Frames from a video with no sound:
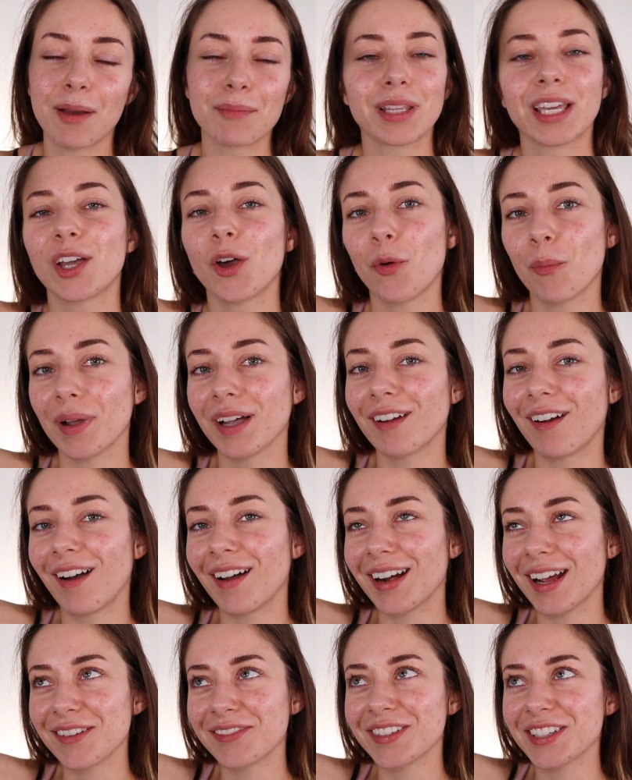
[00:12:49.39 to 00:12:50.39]
I'm like, oh my
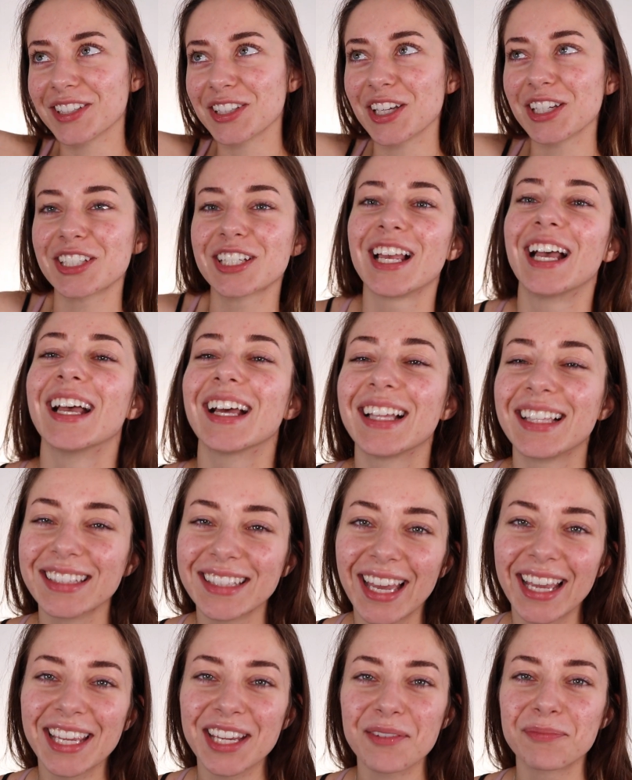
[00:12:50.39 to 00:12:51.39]
god, I feel such
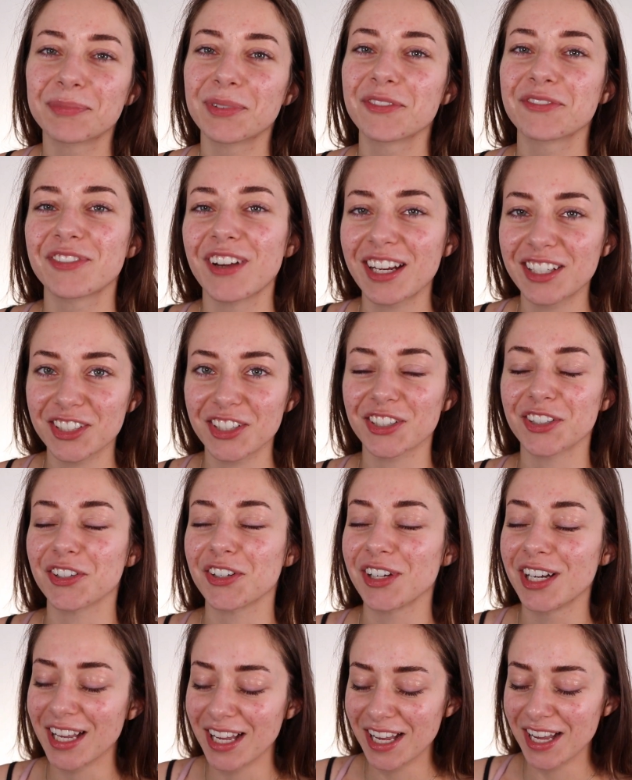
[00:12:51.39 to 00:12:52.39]
like a
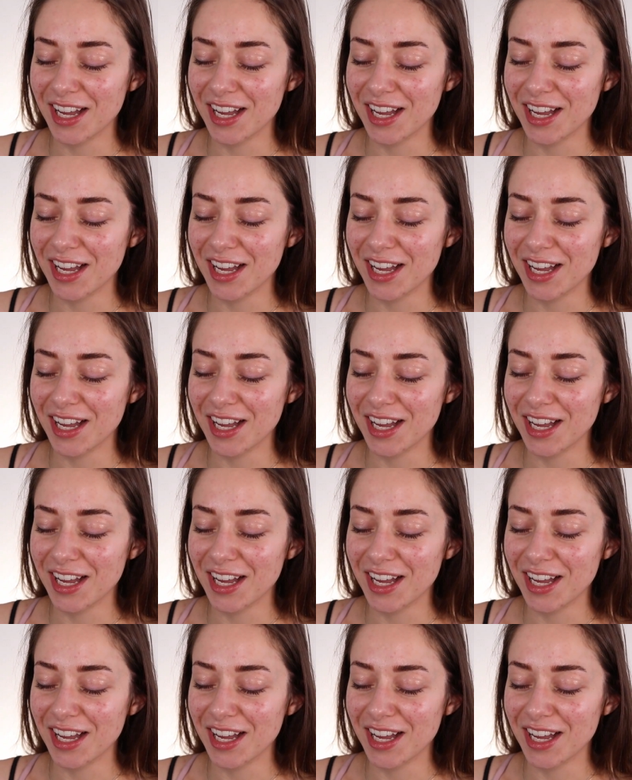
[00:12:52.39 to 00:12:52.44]
professional.